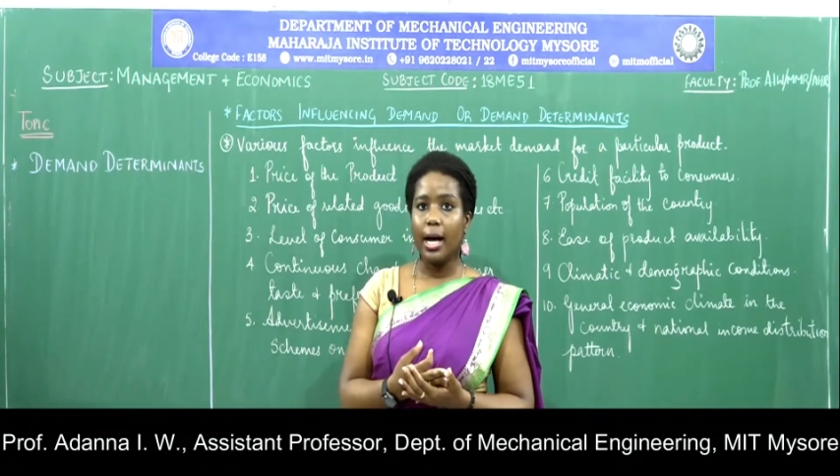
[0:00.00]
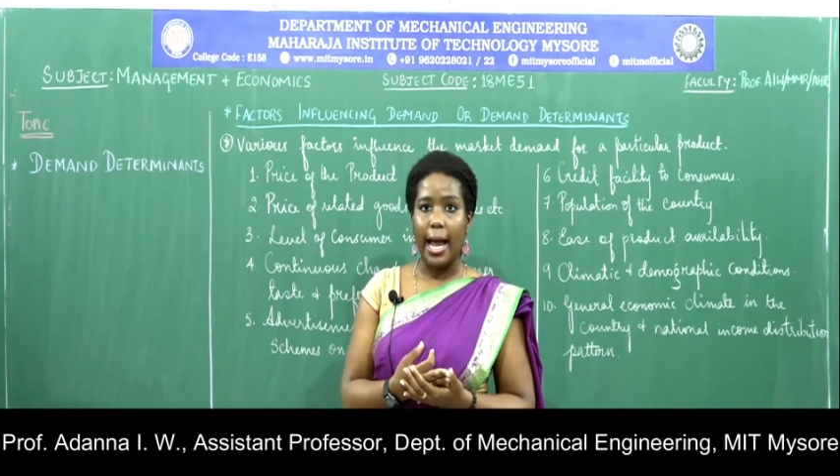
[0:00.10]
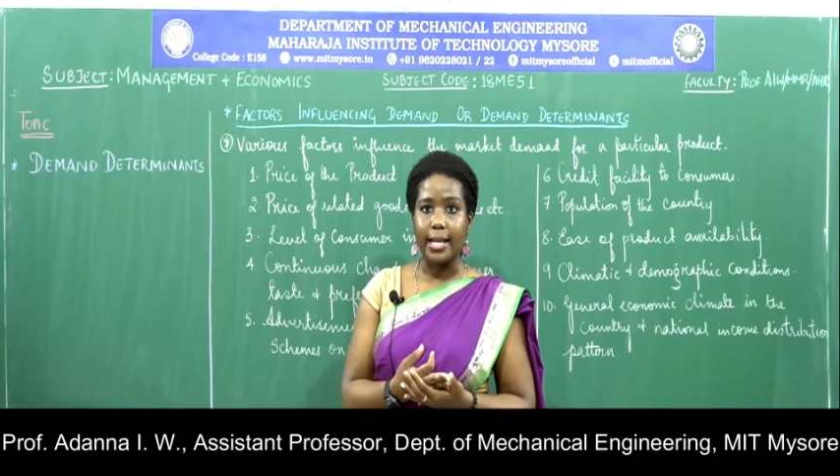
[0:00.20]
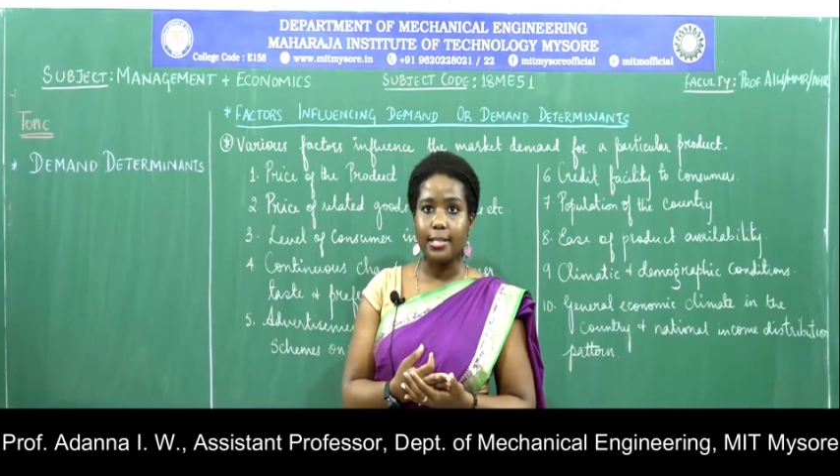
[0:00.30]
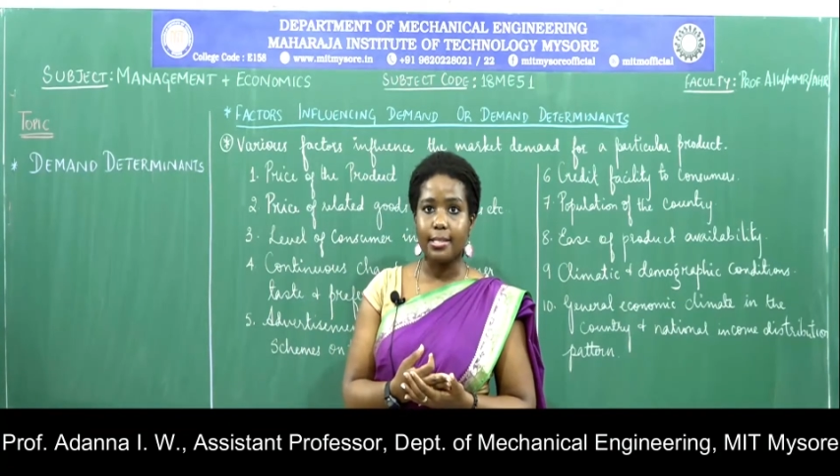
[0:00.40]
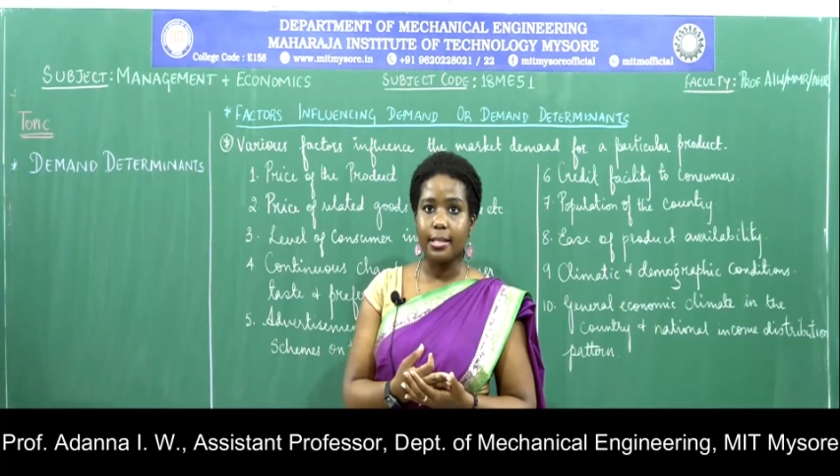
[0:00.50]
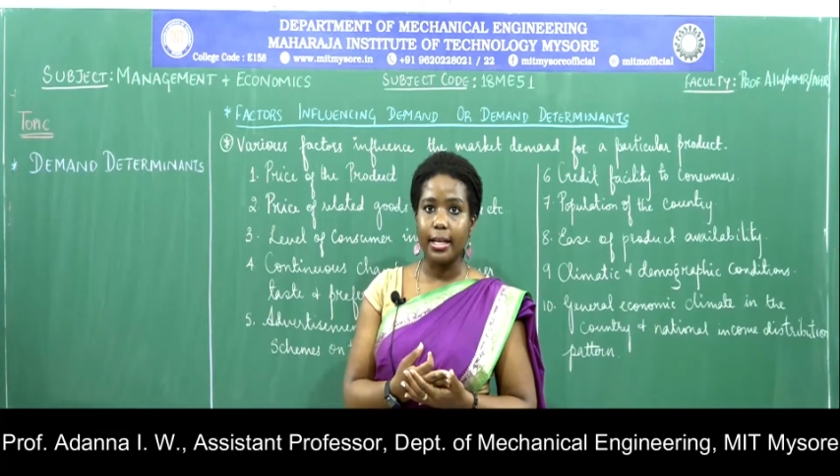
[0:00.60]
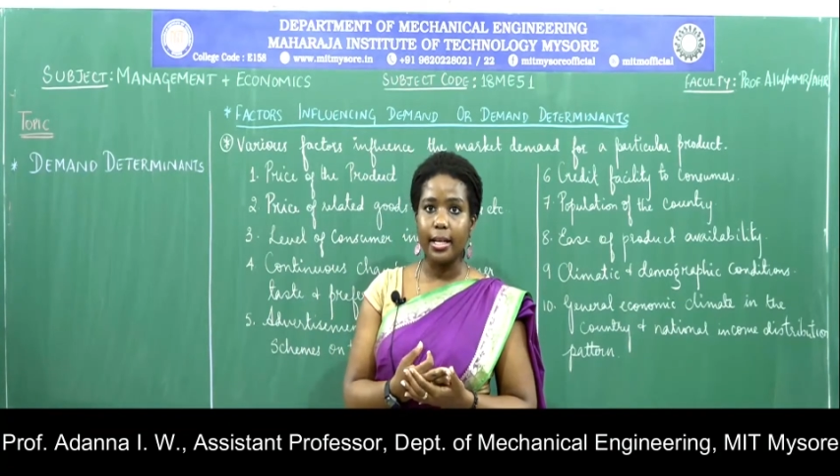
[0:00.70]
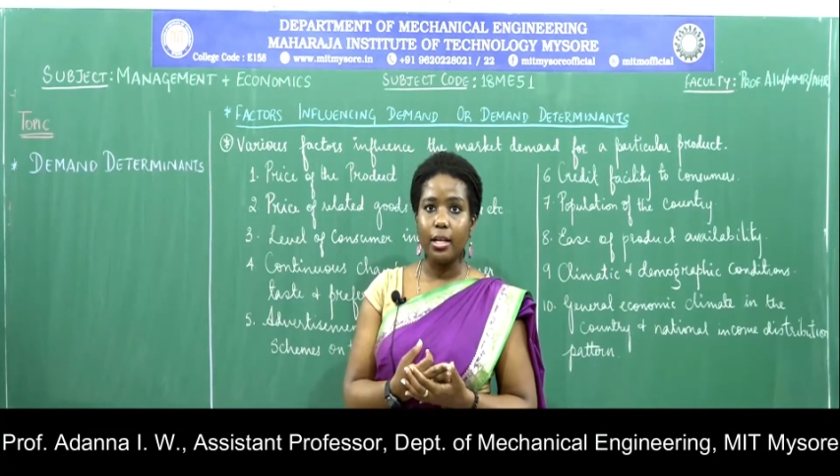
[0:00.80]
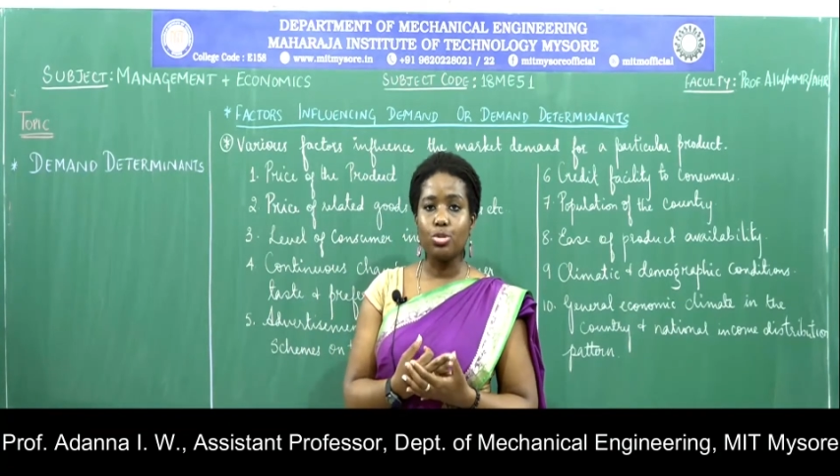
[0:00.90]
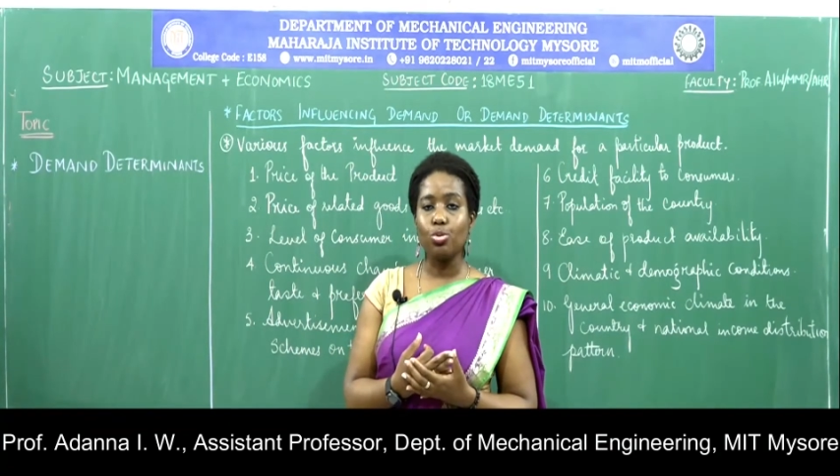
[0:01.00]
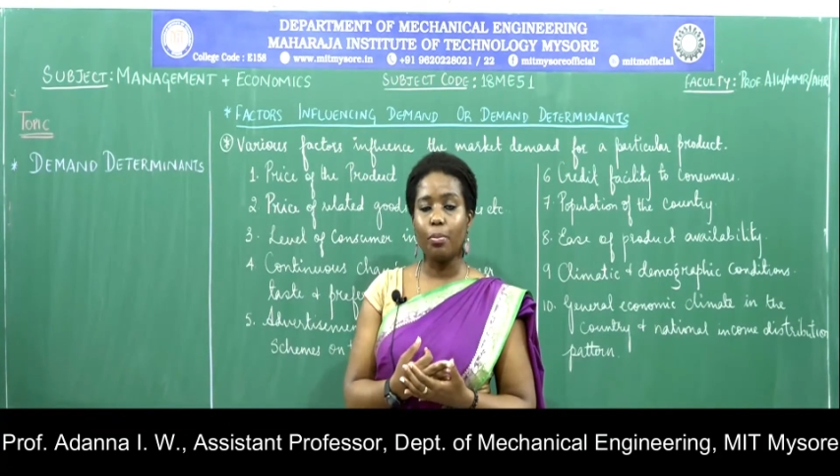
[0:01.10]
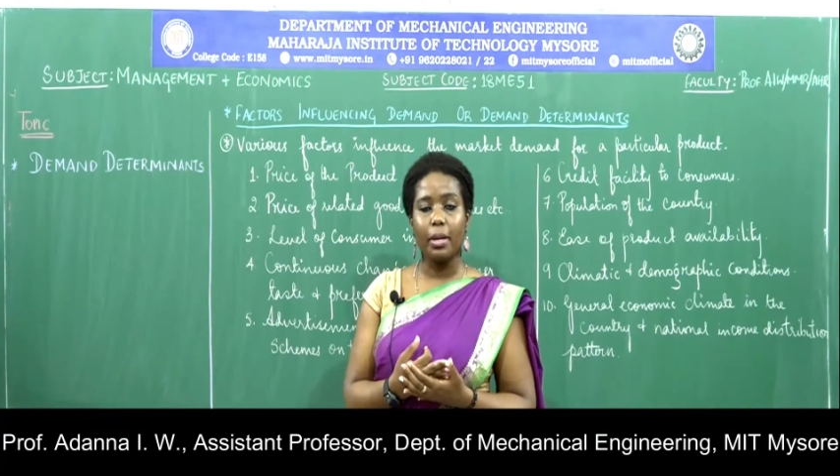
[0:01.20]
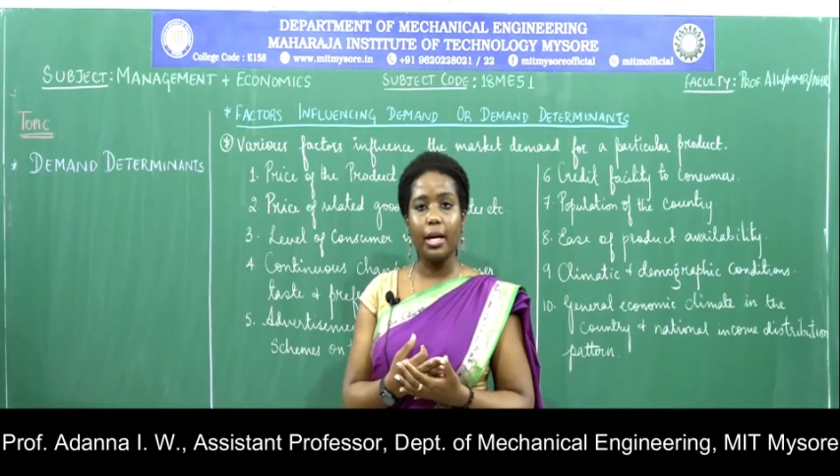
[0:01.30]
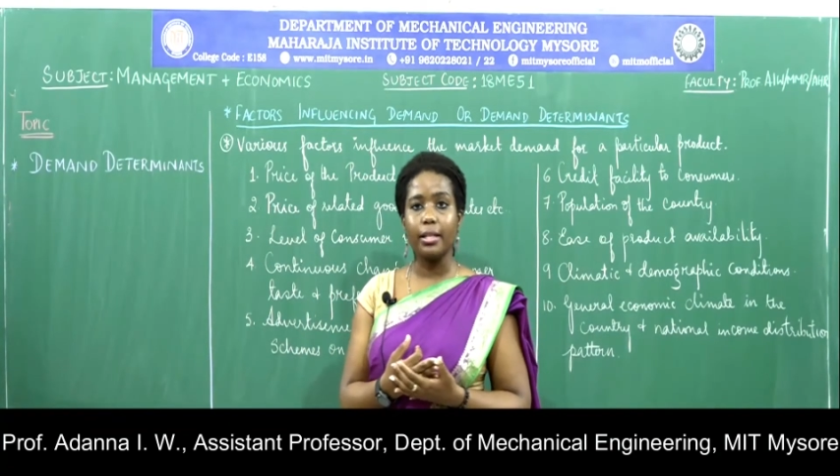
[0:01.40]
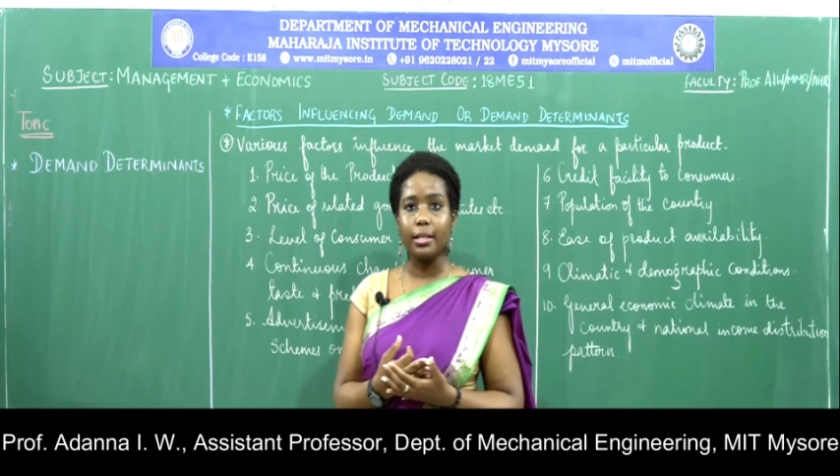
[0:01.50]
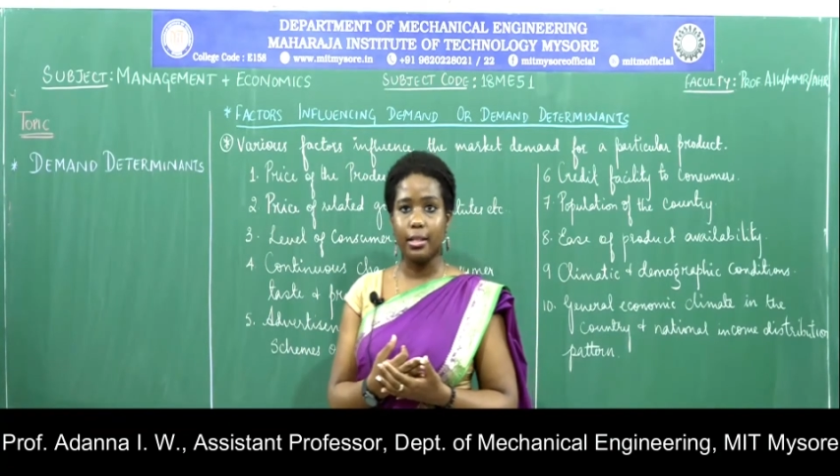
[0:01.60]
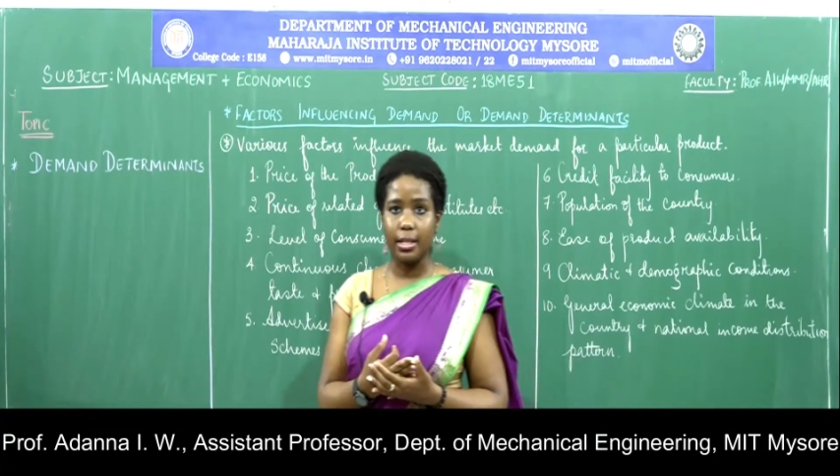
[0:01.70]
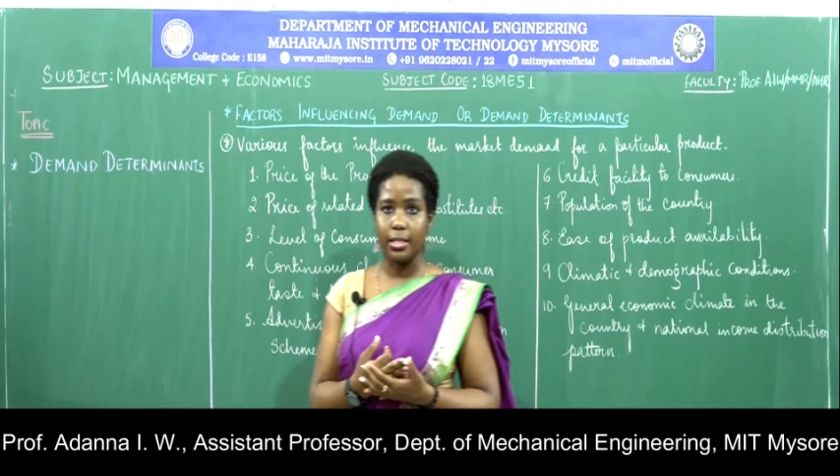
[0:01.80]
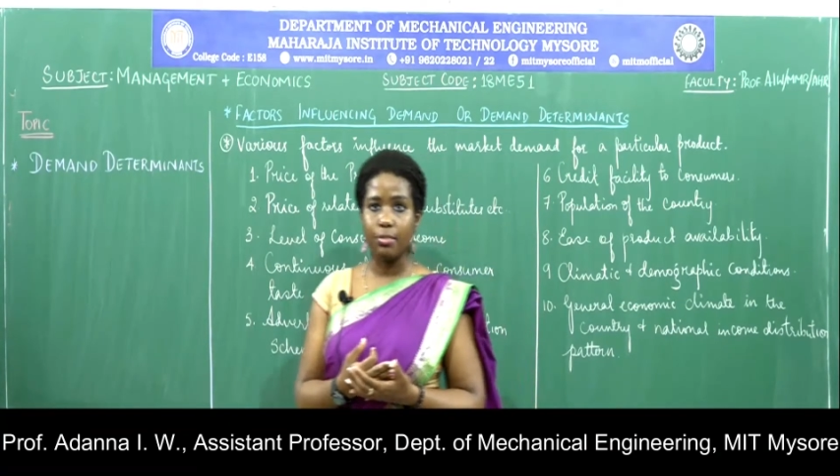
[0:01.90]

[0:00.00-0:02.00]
accessory, so many other things.